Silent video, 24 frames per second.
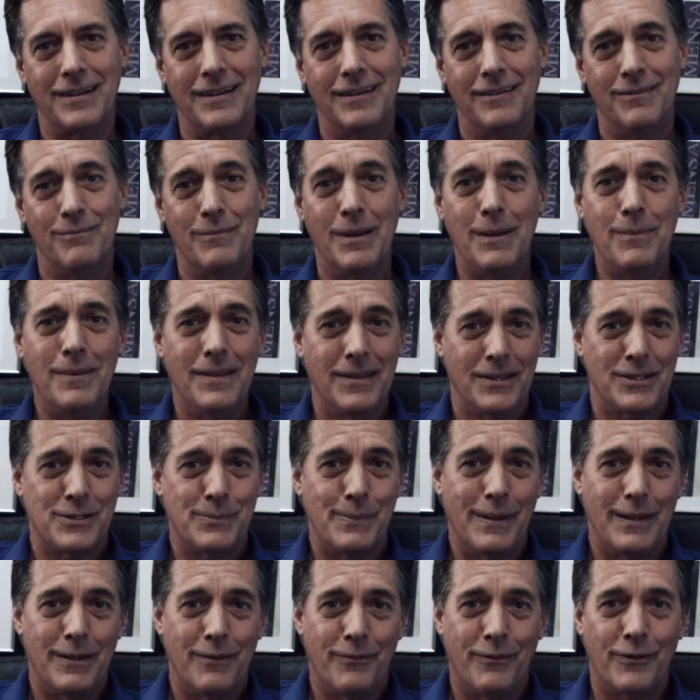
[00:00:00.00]
maybe they'll spend
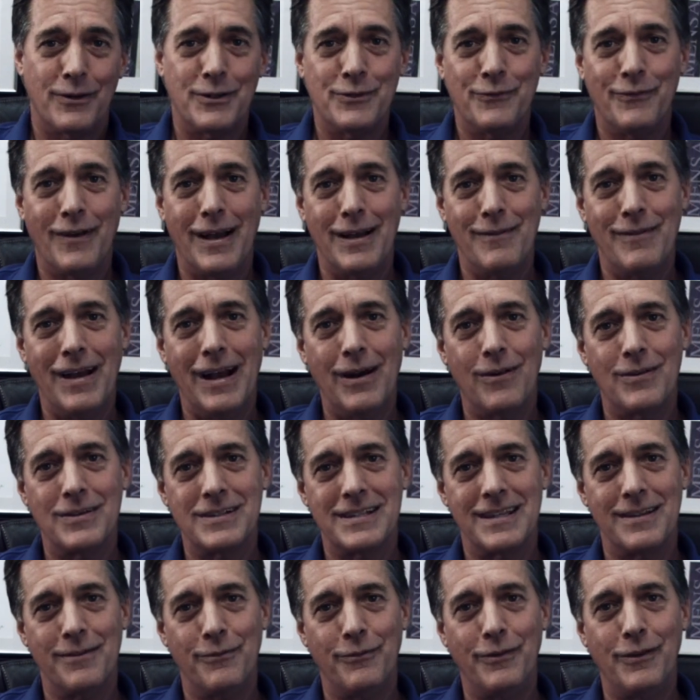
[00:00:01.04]
the first 5 hours of
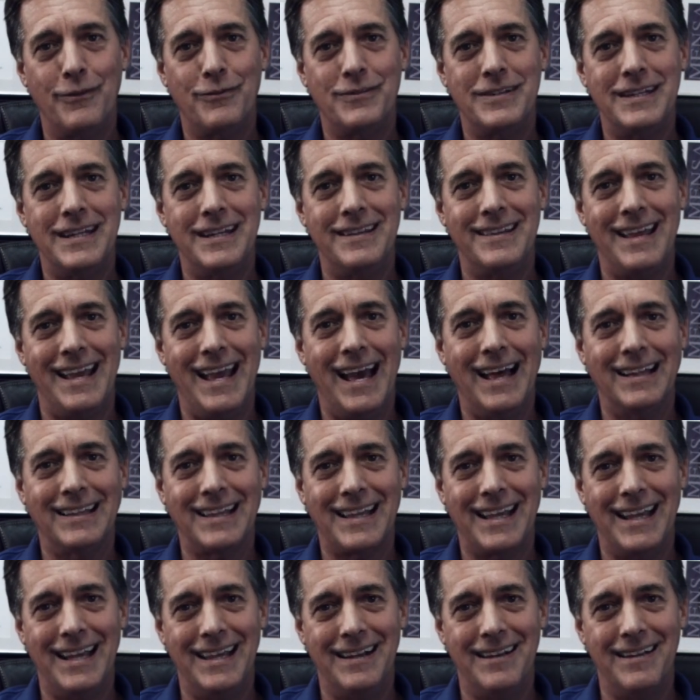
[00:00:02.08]
the 15 they
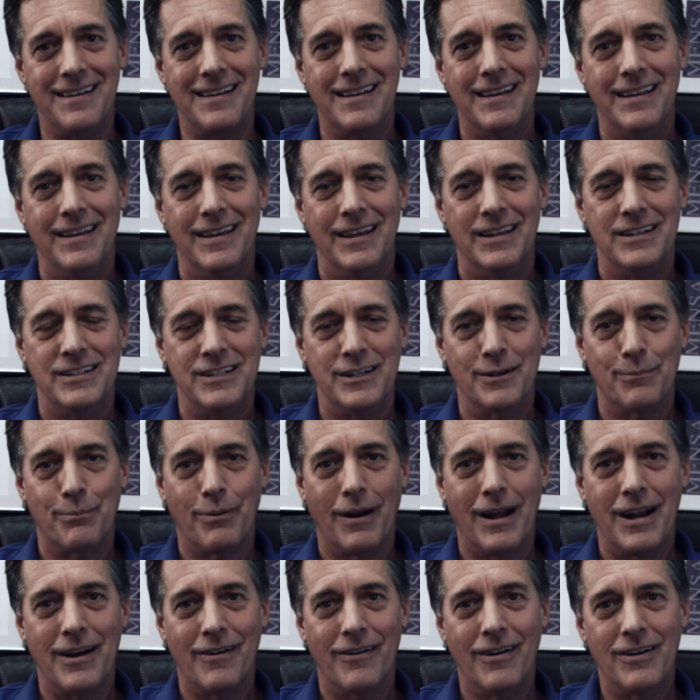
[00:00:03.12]
allocated to your
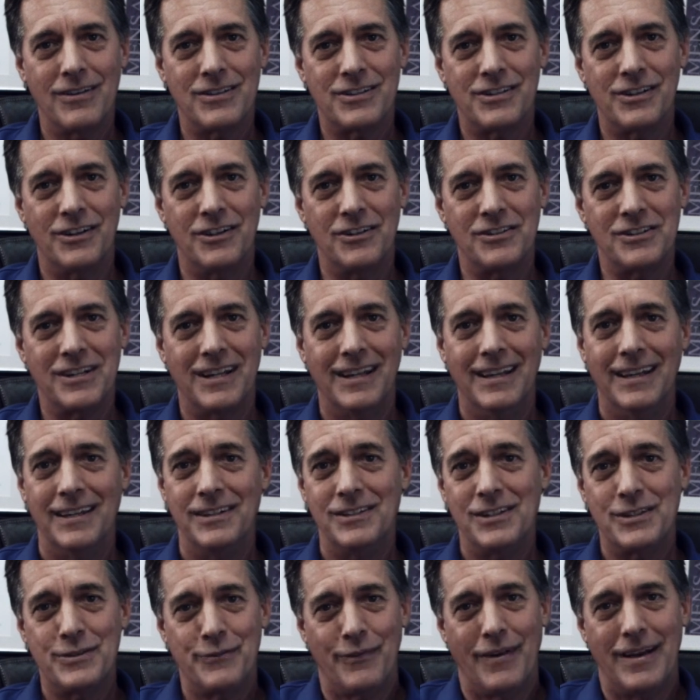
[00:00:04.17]
prior art search
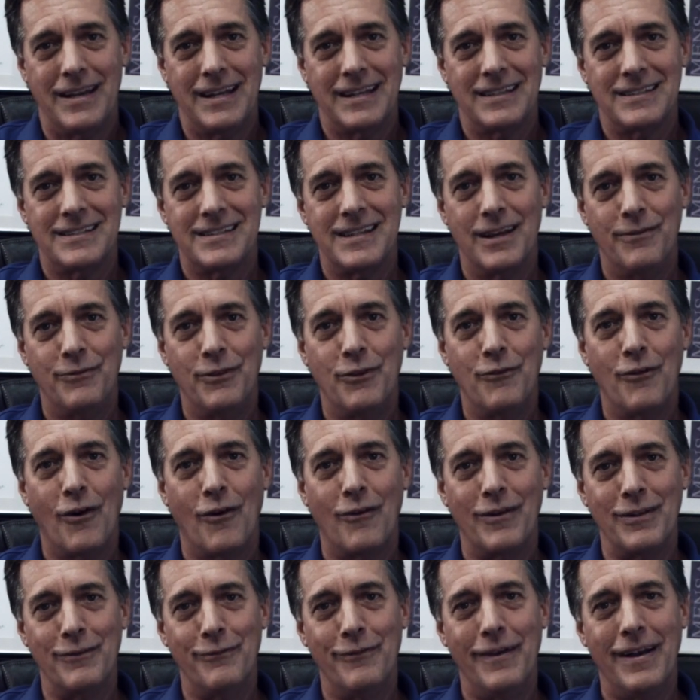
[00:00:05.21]
just finding stuff you've already
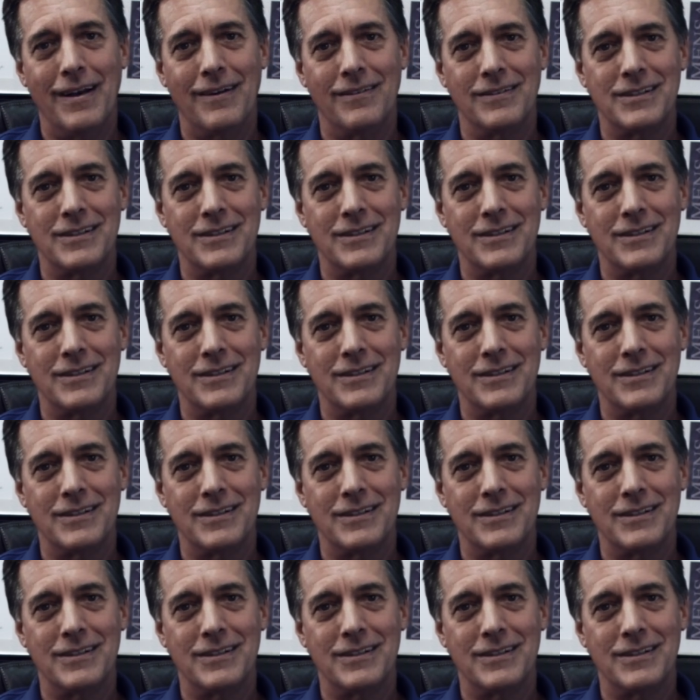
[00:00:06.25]
found.